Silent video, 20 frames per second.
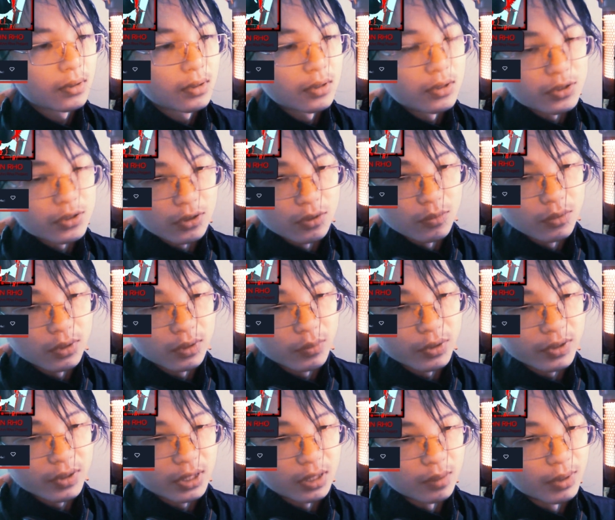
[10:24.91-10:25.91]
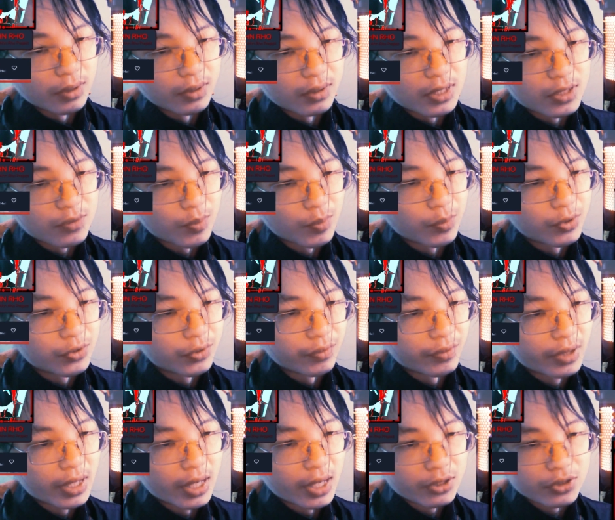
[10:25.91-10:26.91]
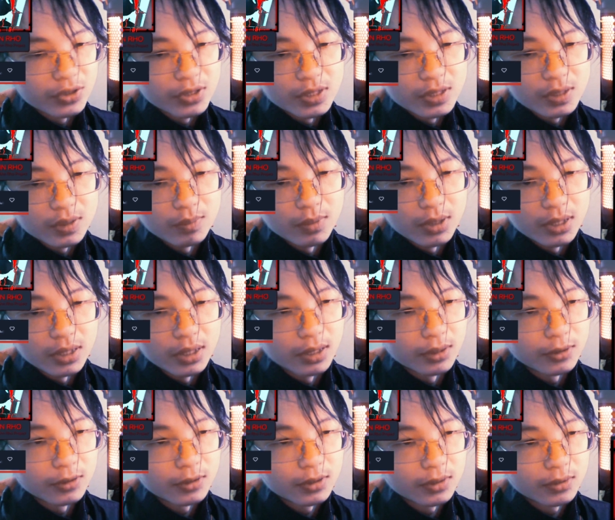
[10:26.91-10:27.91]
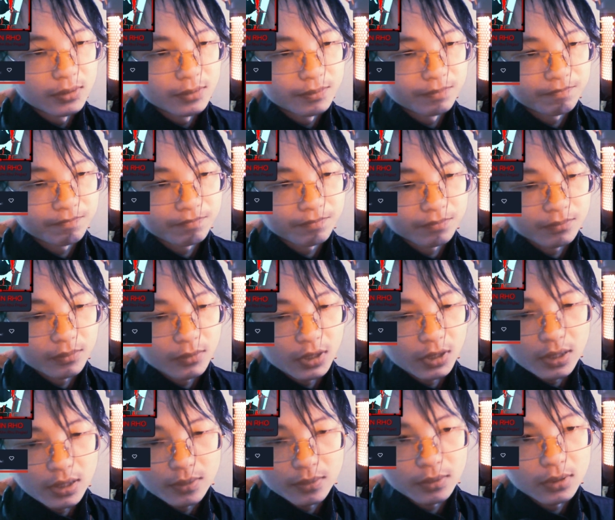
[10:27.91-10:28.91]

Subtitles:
So we'll think about this when we're doing reactions, but okay.